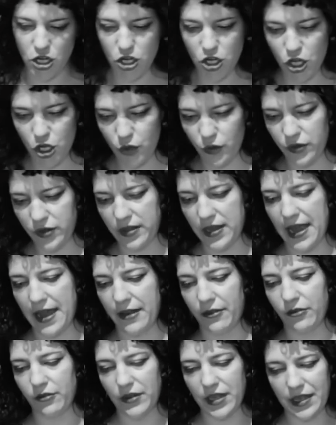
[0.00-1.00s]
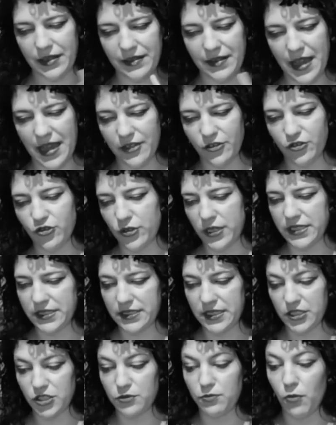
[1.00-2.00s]
note down that they
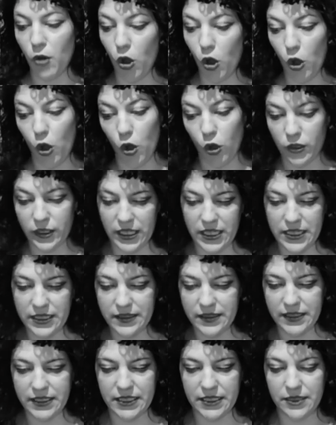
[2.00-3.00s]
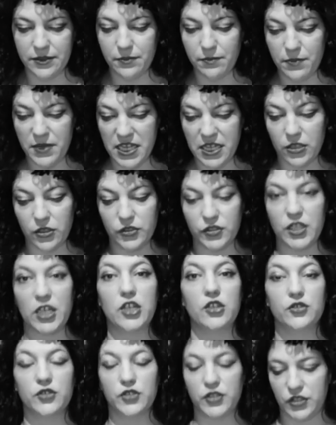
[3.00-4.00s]
dressed as Mohawk Indian because
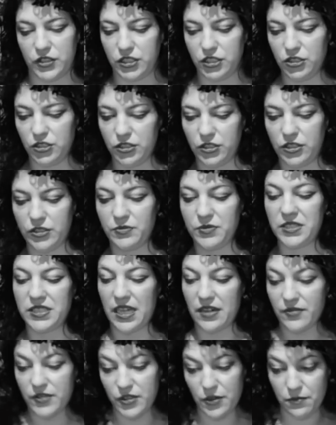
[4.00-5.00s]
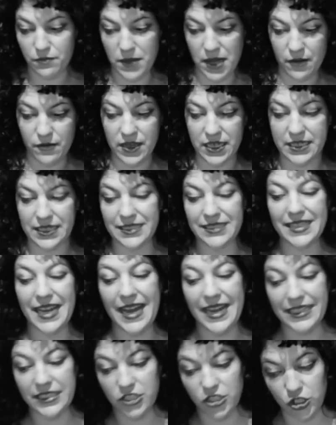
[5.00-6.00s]
they considered themselves American
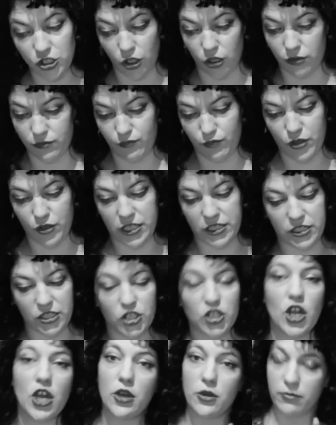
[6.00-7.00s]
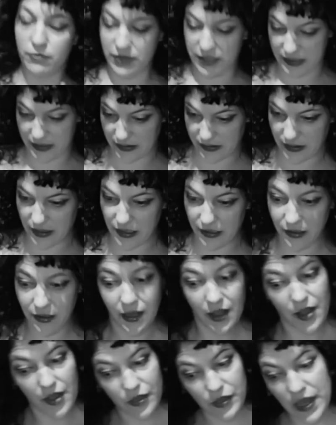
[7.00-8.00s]
and not British, but
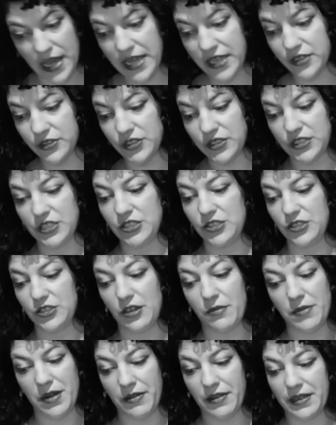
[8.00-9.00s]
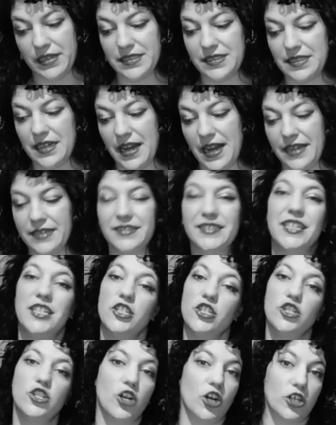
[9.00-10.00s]
still, they considered America's
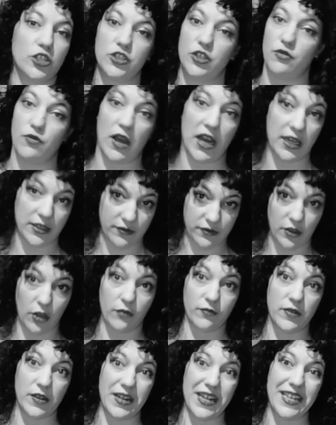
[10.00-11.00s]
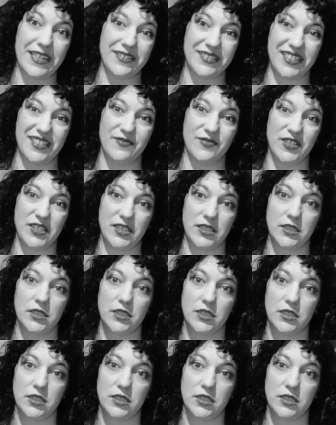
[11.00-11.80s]
land not derived of the natives.